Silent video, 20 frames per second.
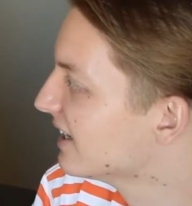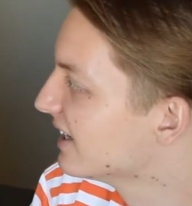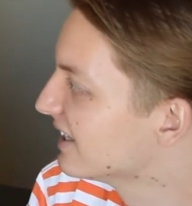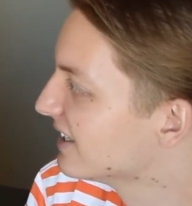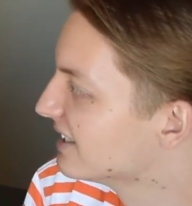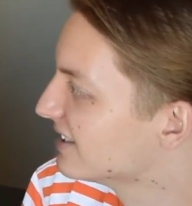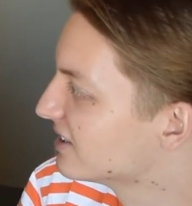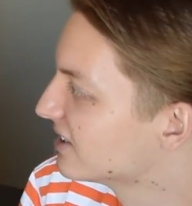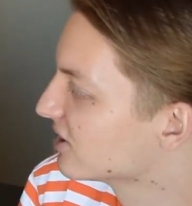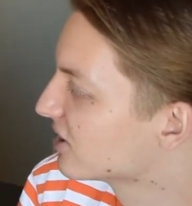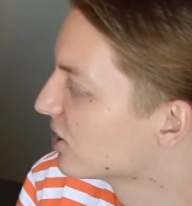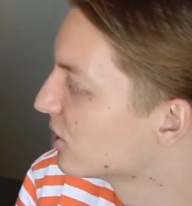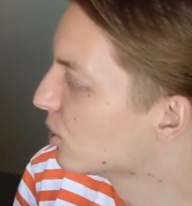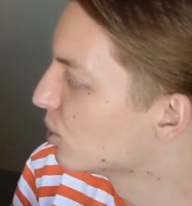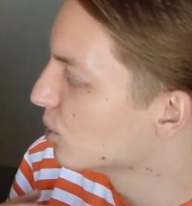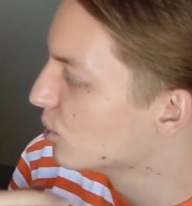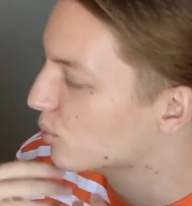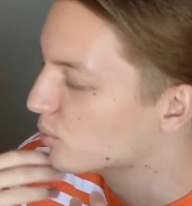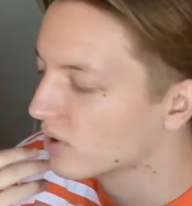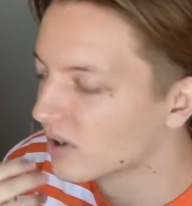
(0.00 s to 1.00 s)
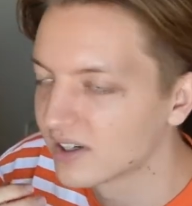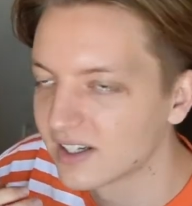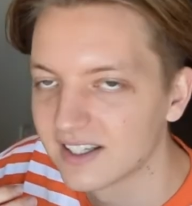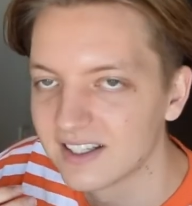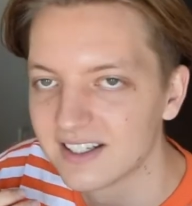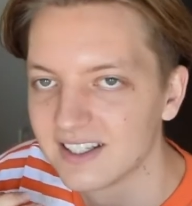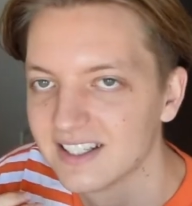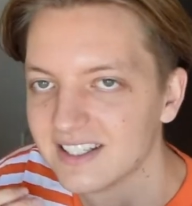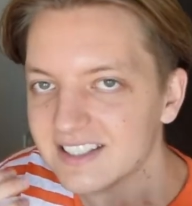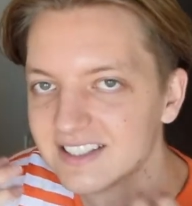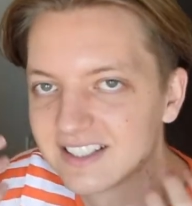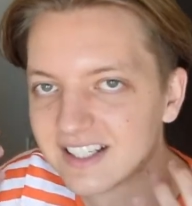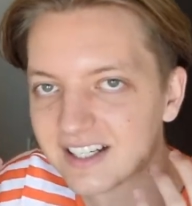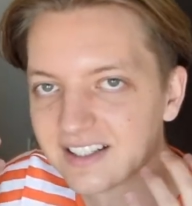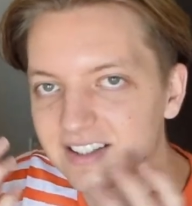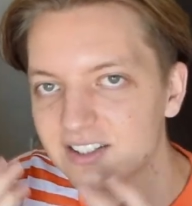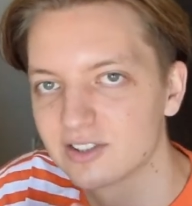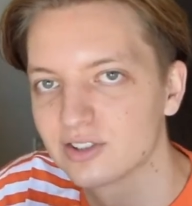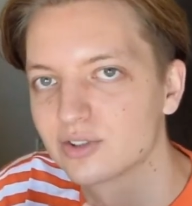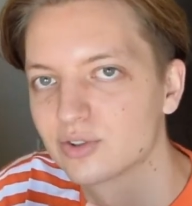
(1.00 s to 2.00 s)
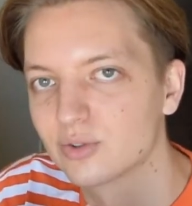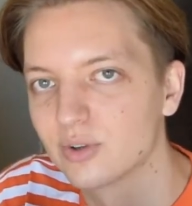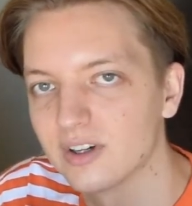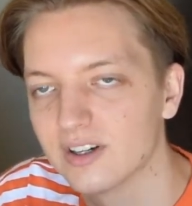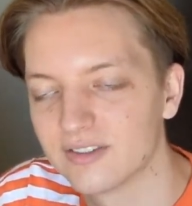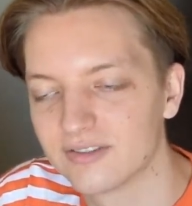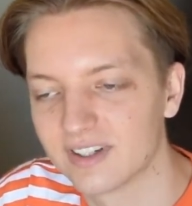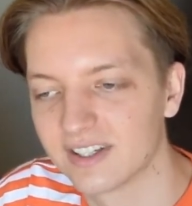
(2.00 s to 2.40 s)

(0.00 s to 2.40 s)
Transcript: He's looking a little rugged. He's got the scruff.